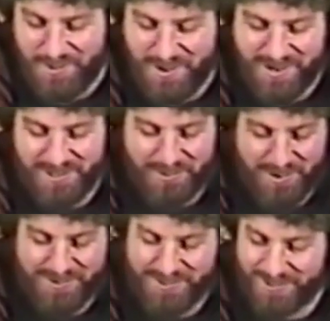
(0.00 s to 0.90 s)
Quote,
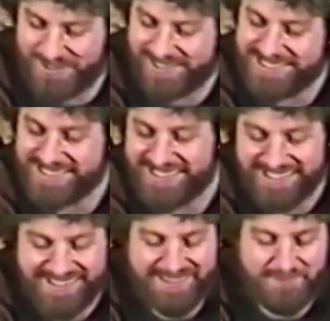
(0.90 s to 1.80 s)
unquote, told us.
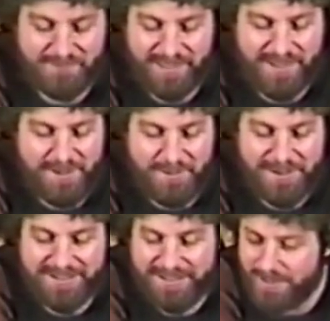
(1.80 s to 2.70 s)
I mean,
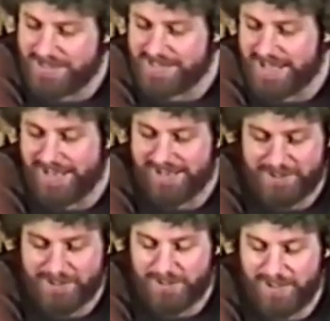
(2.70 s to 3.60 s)
we didn't, we didn't stay in
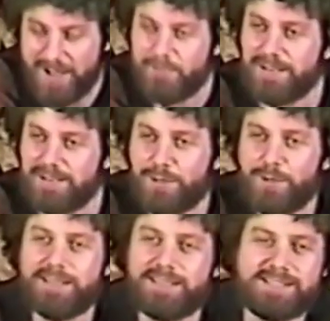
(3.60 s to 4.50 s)
there too long. But
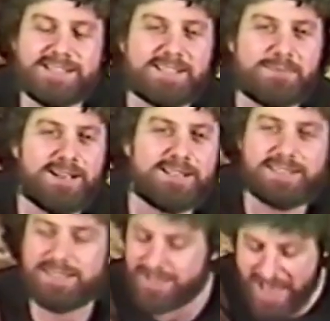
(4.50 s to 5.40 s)
during the six months,
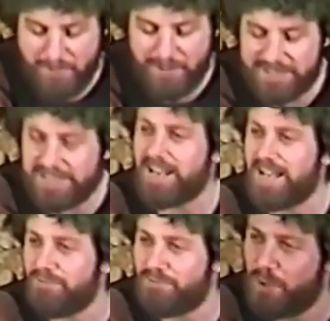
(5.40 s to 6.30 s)
the damage that
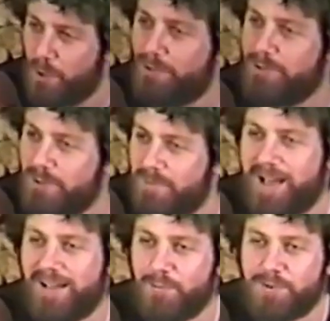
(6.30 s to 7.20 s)
I've told you
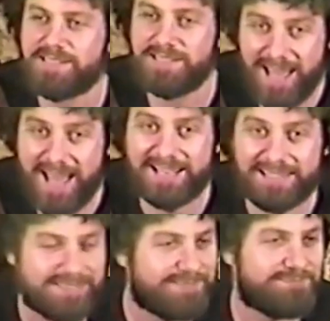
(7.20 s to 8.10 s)
about was
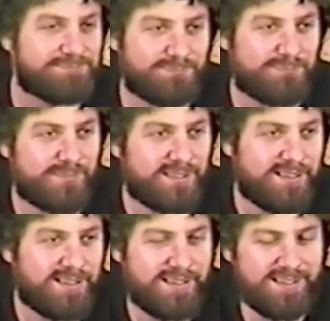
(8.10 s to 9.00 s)
done.
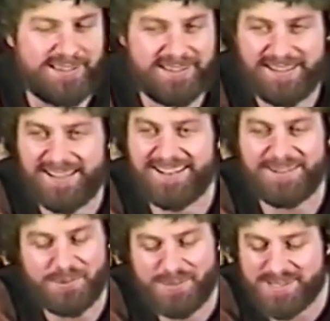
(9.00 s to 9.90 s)
And
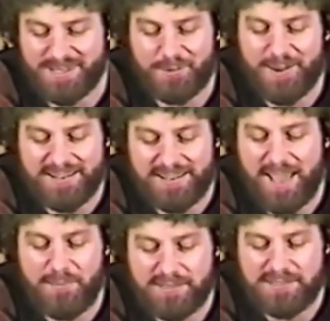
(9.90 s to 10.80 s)
it was the great
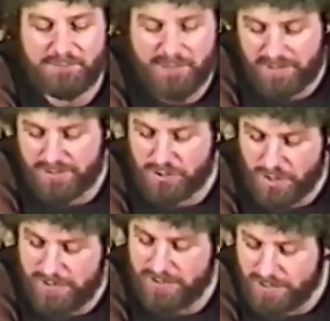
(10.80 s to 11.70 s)
damage of being...
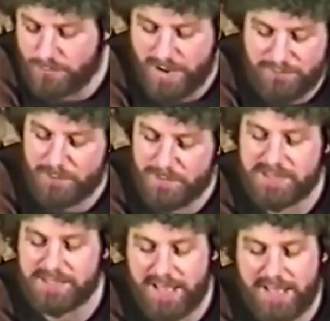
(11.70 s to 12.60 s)
And he read from
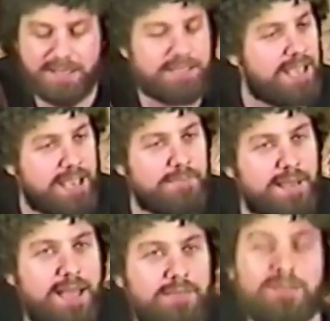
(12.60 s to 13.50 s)
this thing, and he came
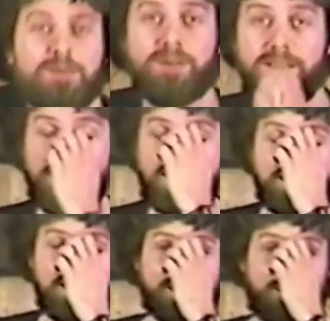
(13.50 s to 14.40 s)
down to... You